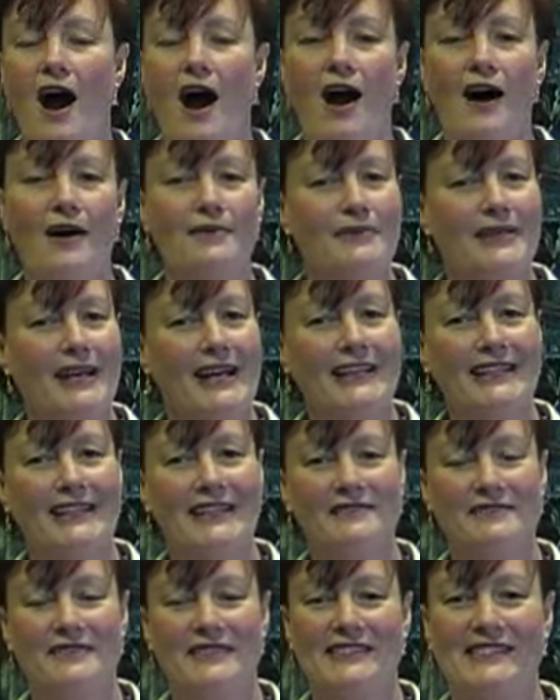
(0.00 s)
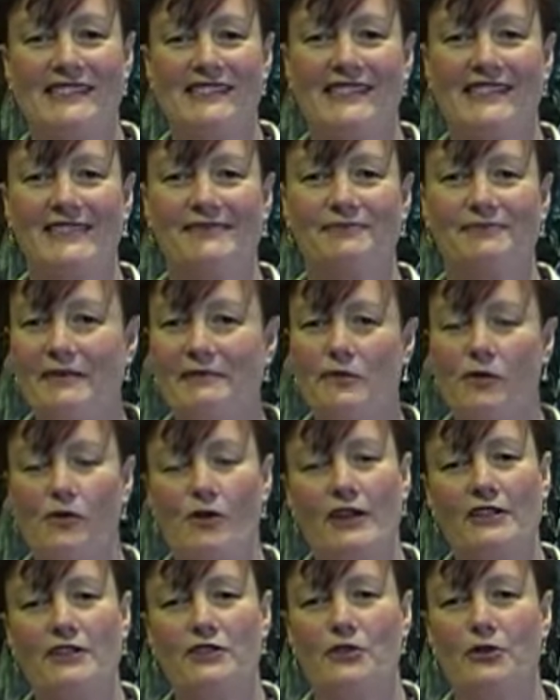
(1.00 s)
I'm Kayleen Vincent. Before
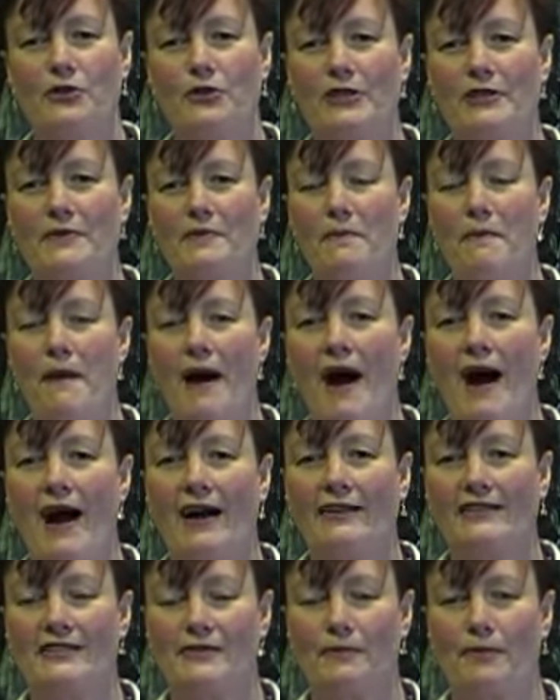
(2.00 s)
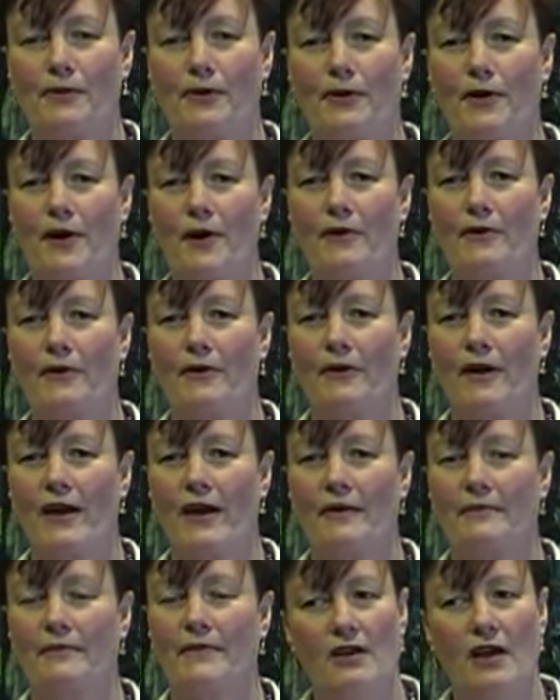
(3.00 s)
I joined Marc's
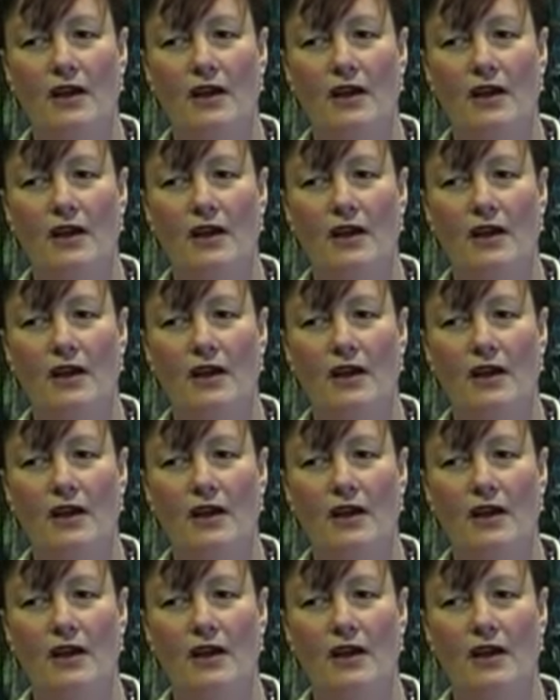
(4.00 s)
program,